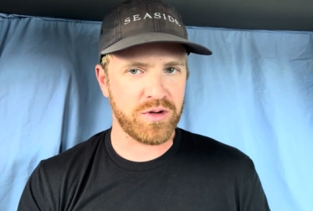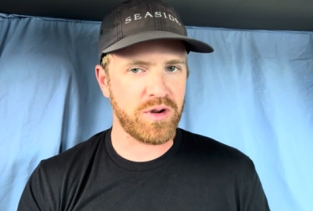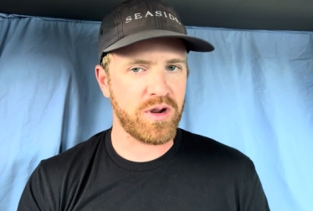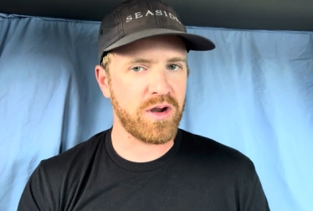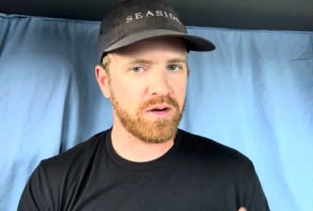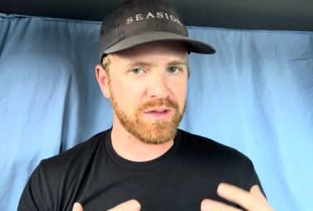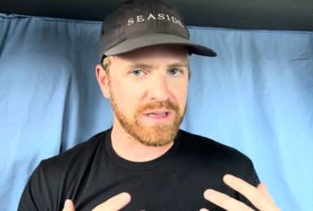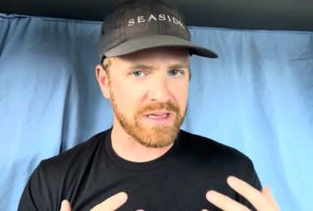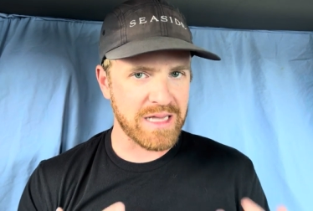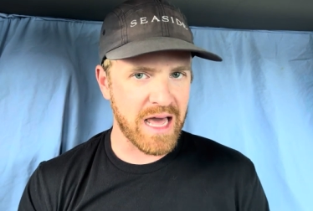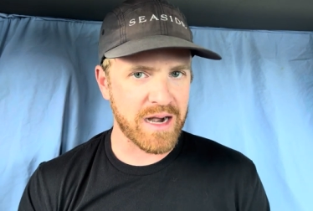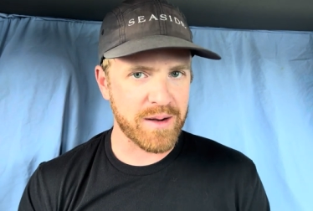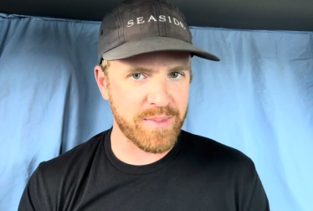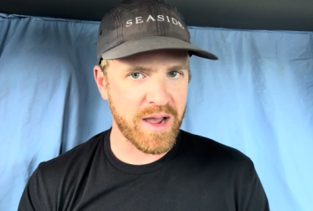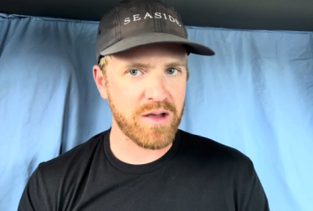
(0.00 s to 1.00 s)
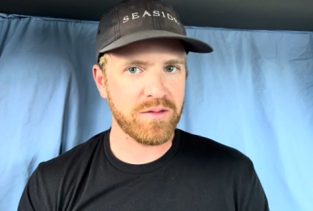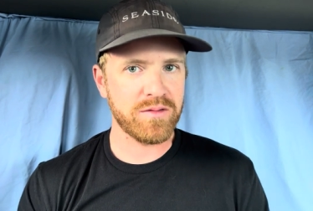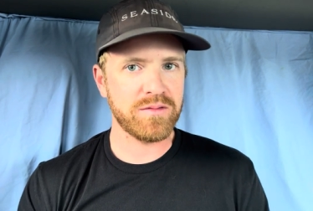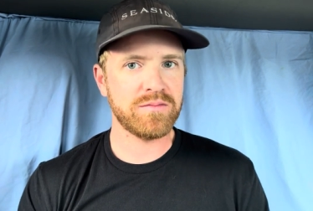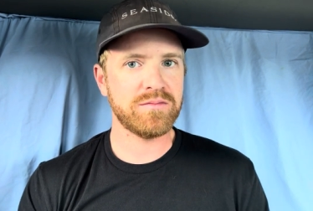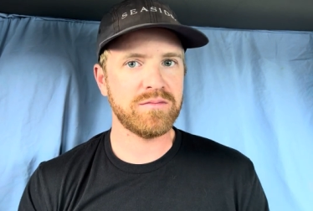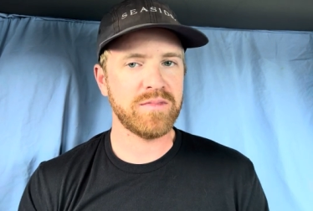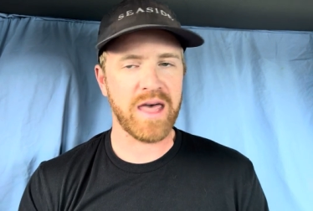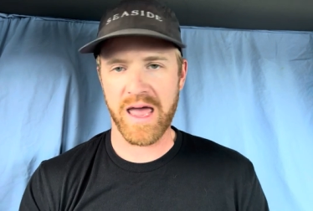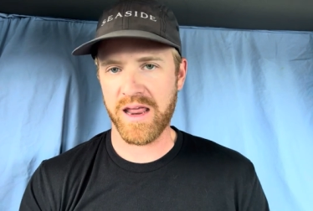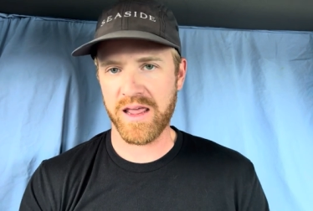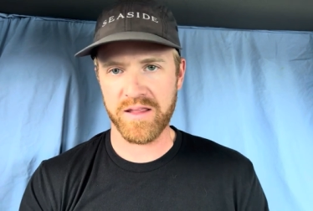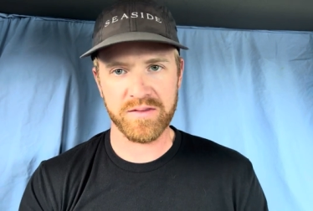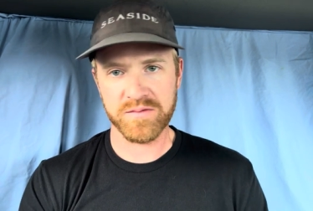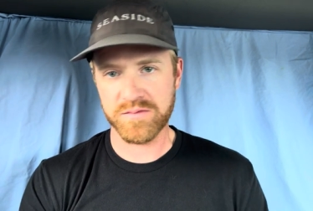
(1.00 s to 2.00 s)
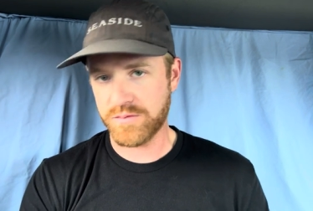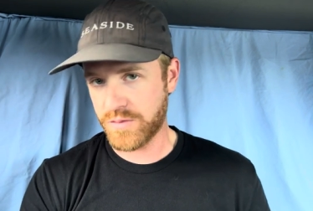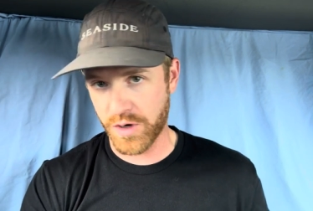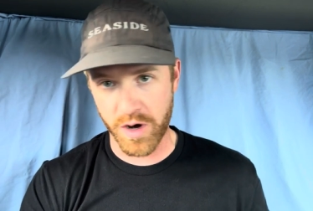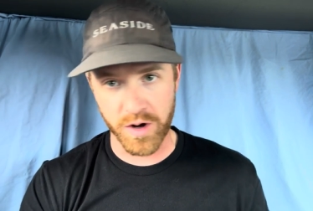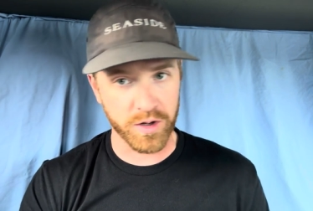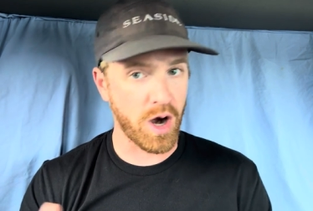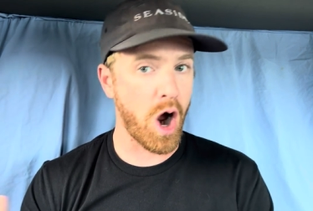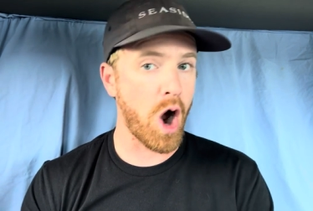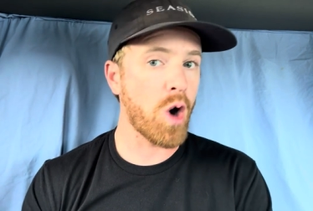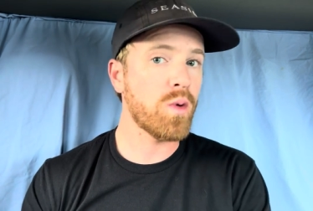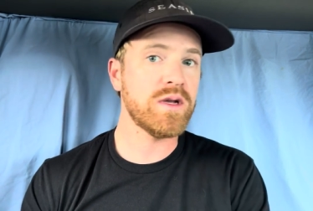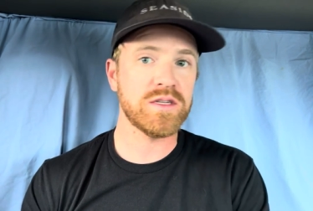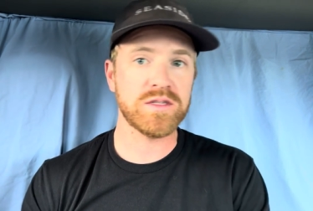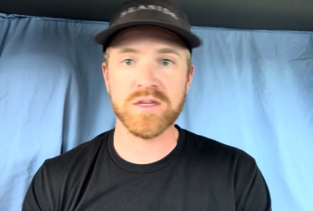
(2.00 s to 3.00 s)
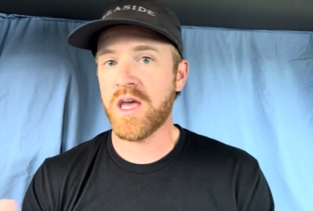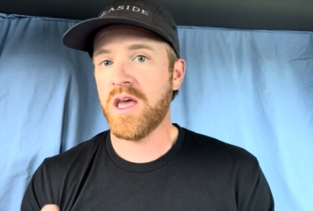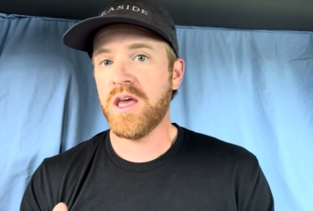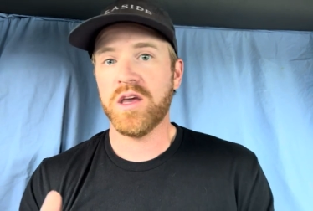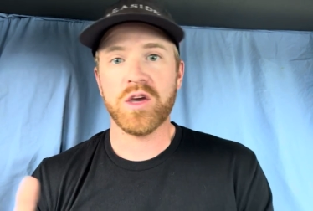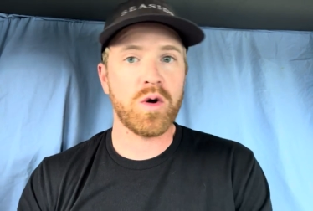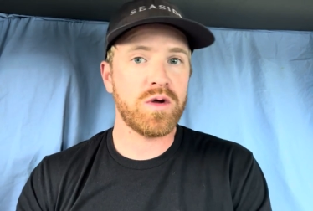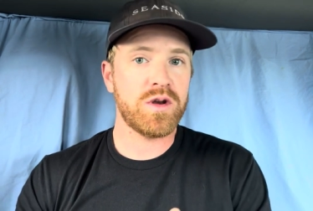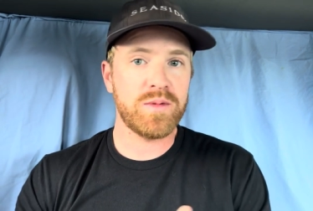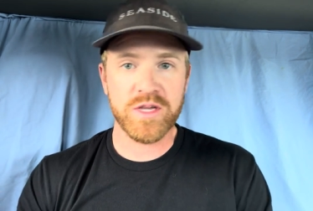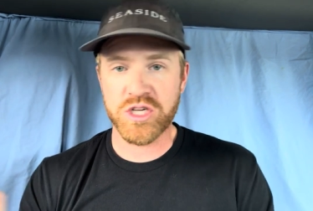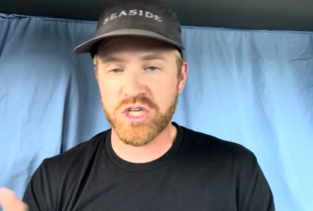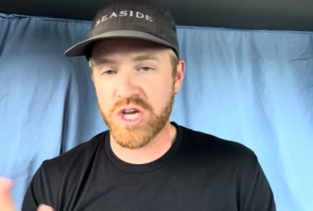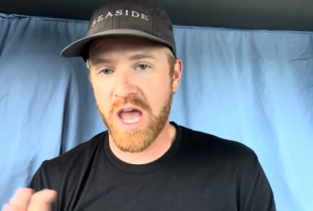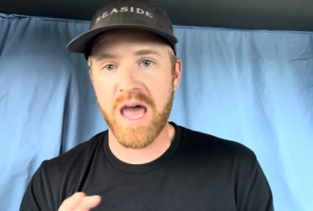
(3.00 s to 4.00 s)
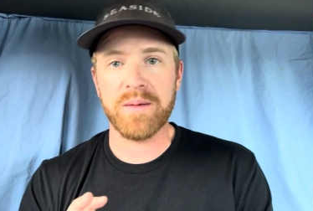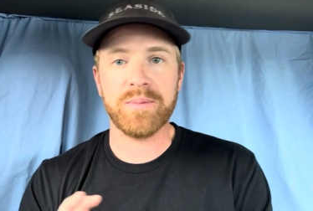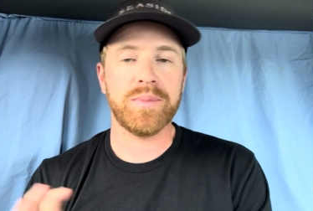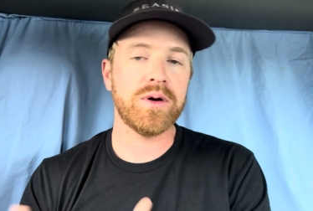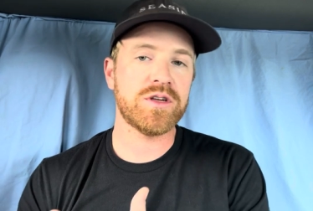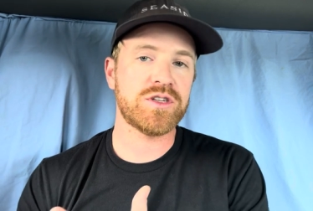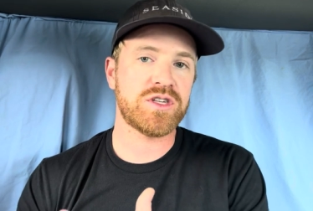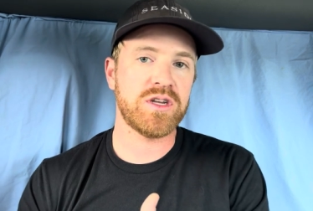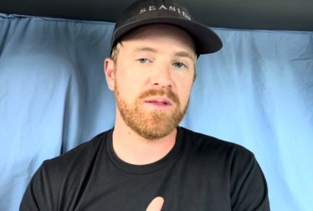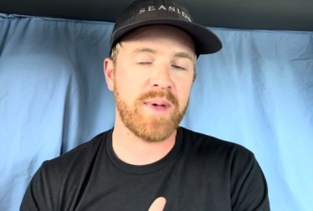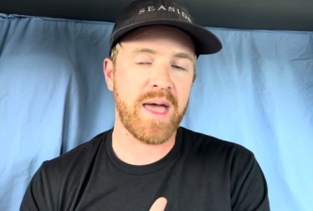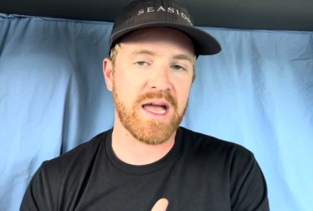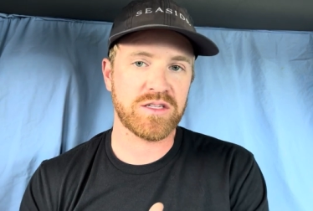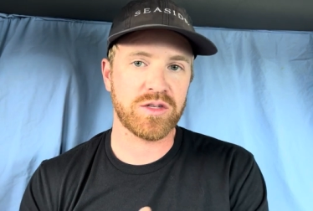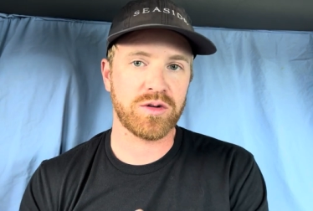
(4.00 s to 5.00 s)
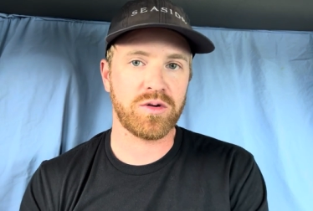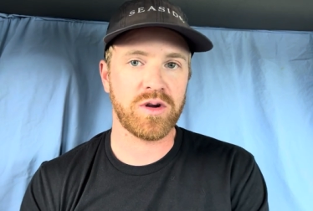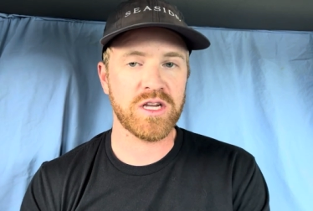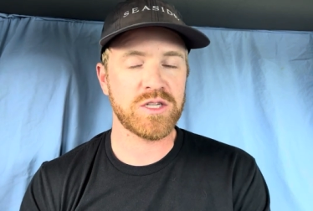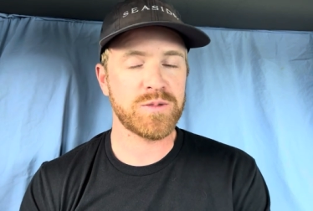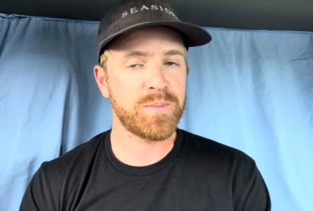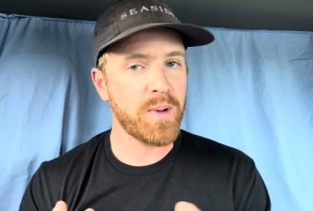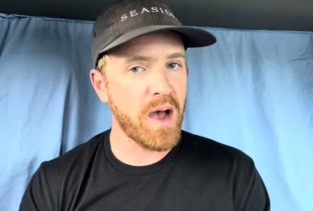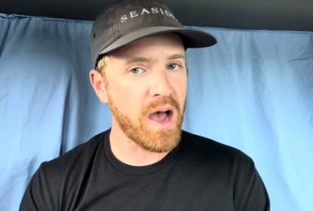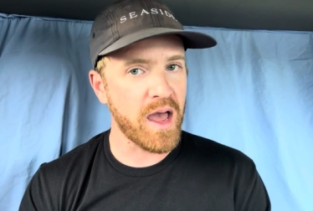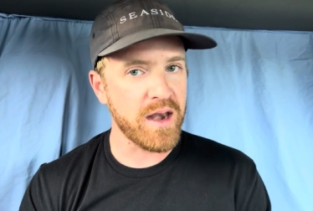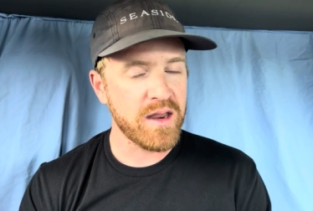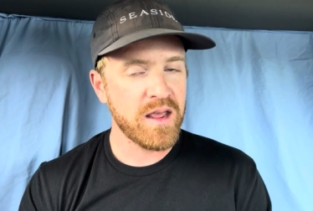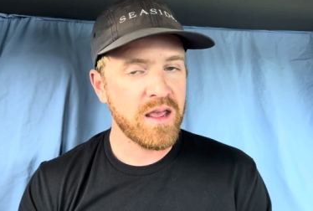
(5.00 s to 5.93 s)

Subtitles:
You hear a lot about that, and there are always going to be shad pushed in the backs of the creeks, but